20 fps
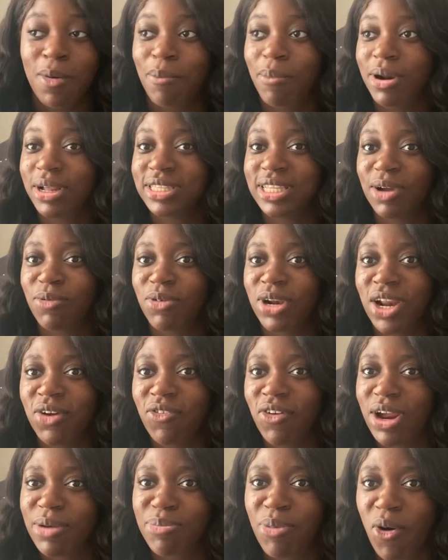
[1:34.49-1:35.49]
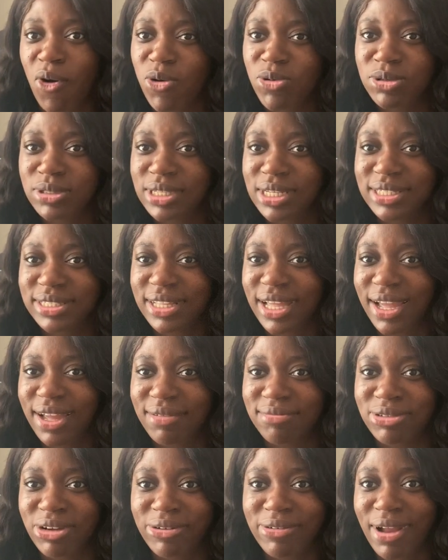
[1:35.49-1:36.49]
but it's like whenever I post, it's
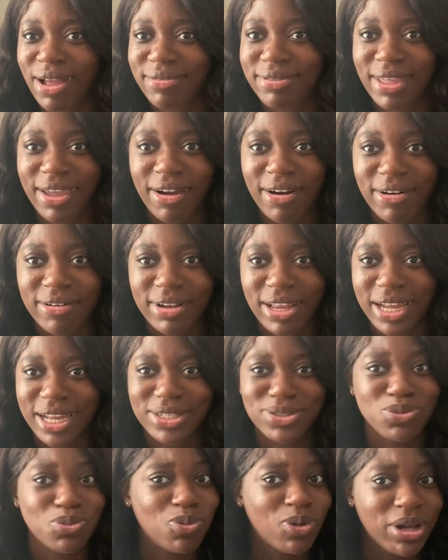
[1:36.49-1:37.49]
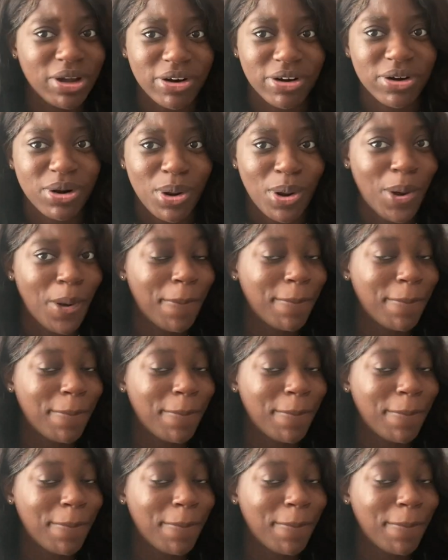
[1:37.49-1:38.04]
like they're not there. Like it's weird.